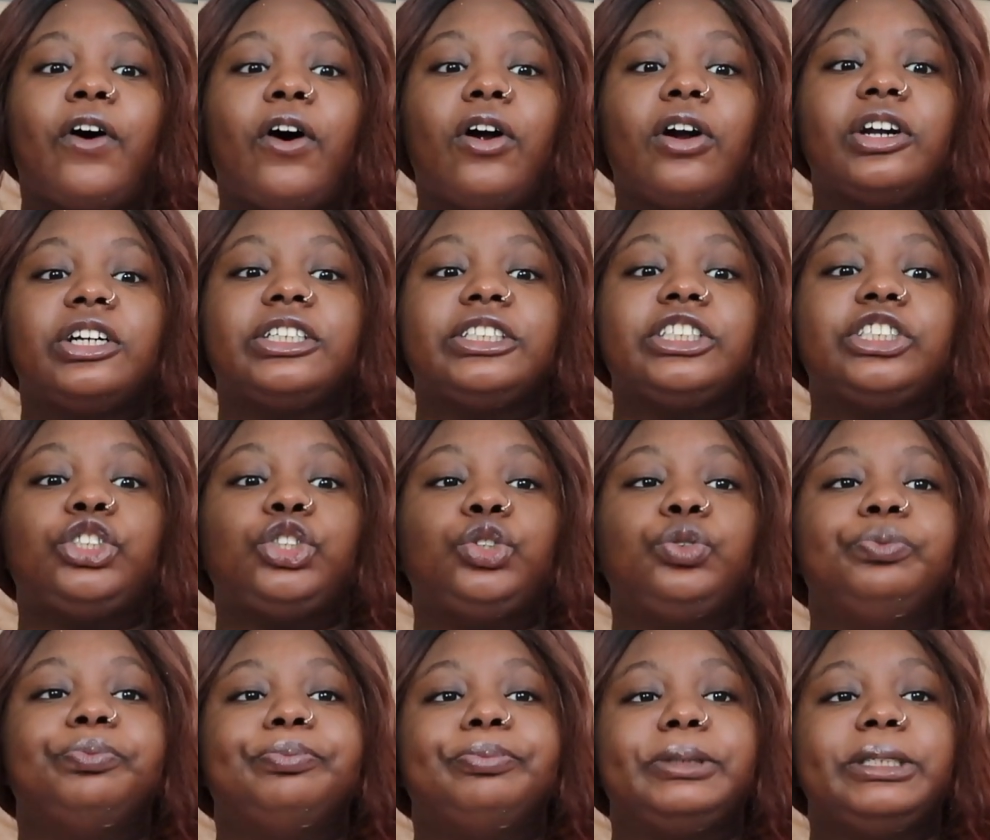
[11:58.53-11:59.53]
hard
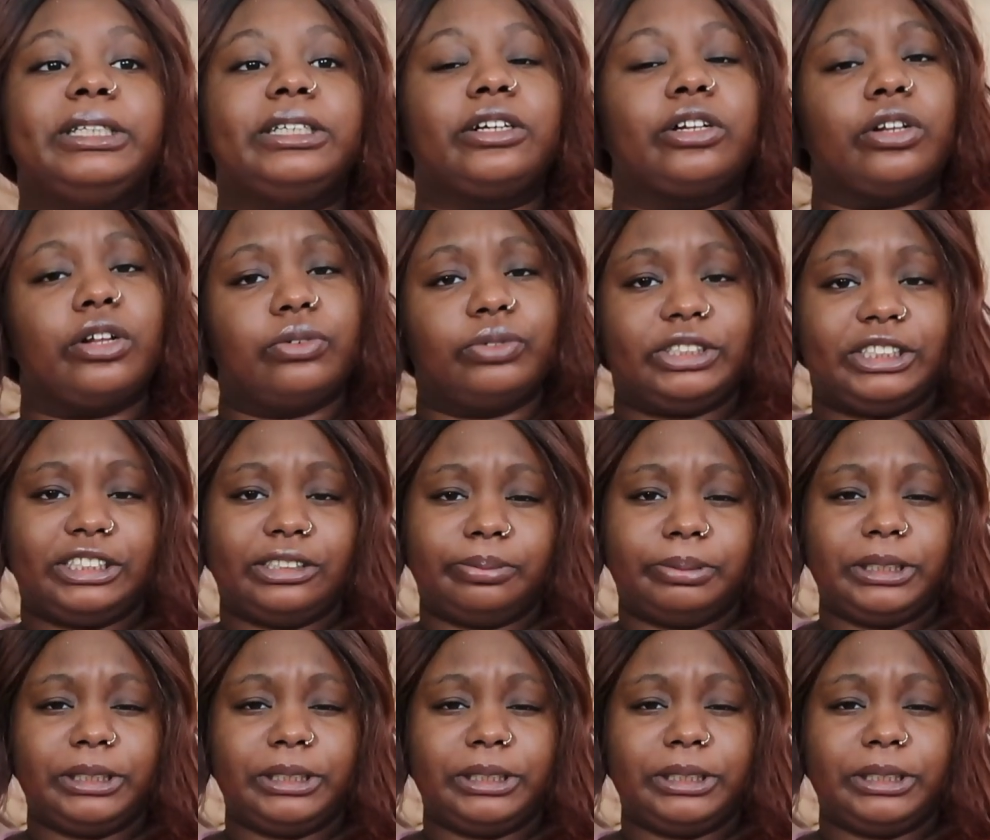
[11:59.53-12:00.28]
to be close to